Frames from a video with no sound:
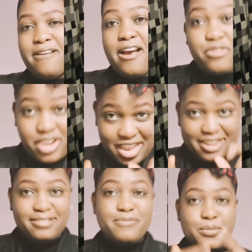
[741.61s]

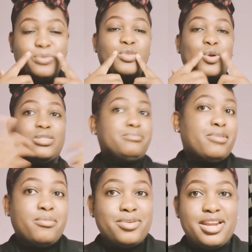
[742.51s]
African or
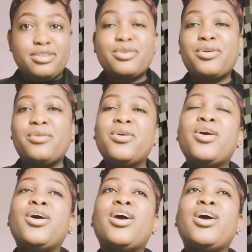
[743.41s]
Zimbabwean, I don't know.